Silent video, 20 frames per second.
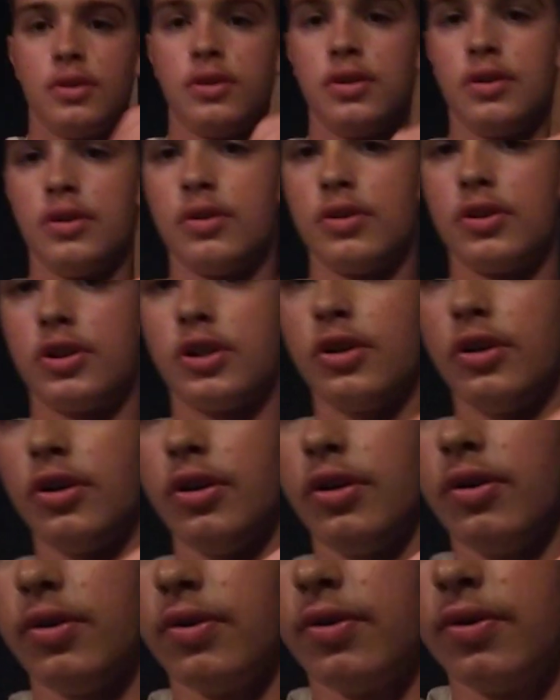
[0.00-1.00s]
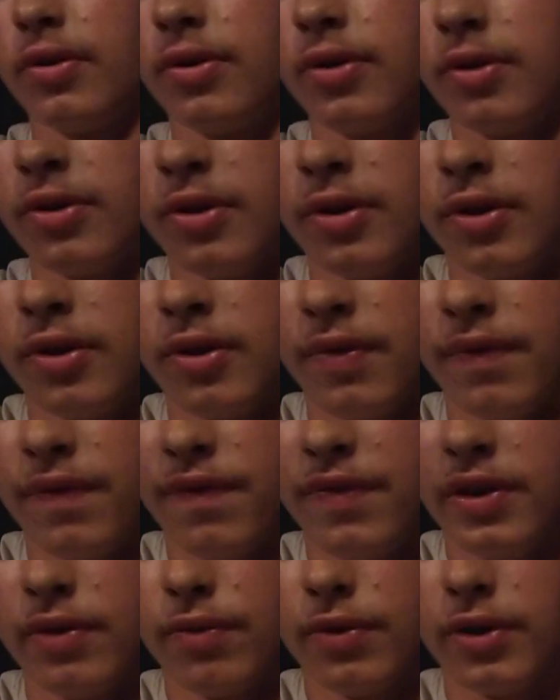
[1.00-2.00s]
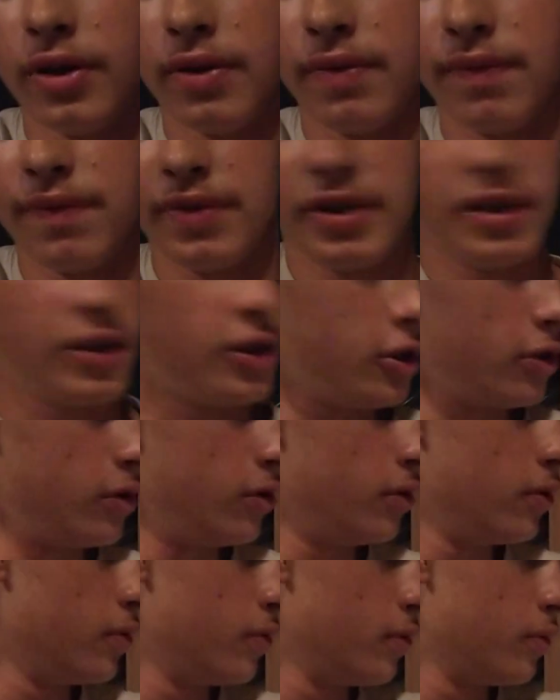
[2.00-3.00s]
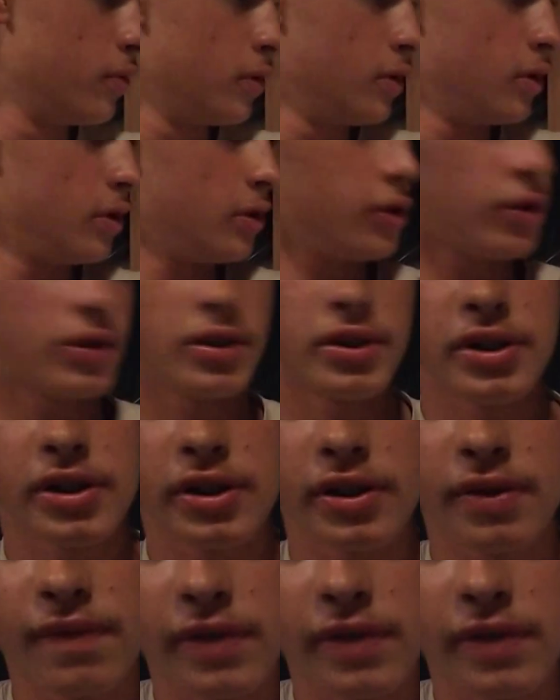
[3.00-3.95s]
Here show V1 and V2. You can see